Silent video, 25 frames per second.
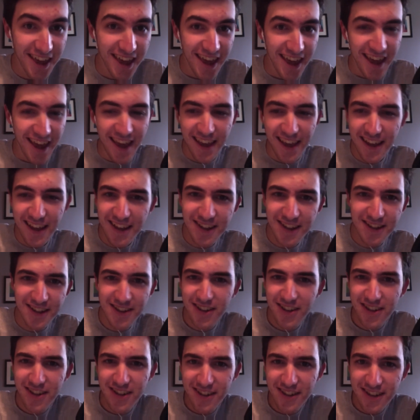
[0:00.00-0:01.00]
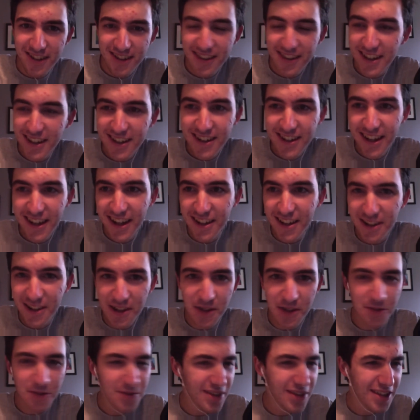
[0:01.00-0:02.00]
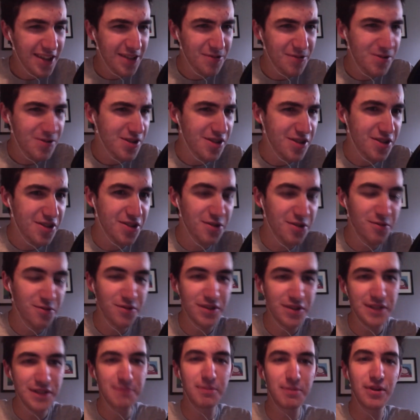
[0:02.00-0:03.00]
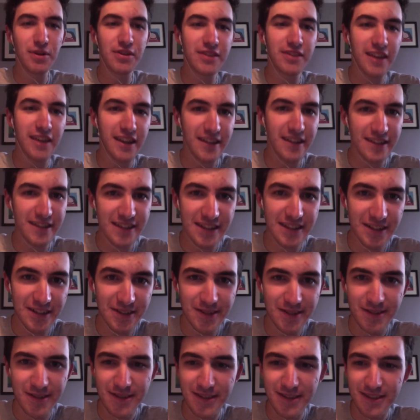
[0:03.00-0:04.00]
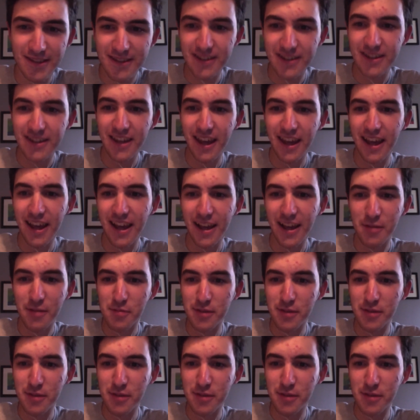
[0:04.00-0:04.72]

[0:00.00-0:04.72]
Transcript: and did not know that it was Junior's birthday until today,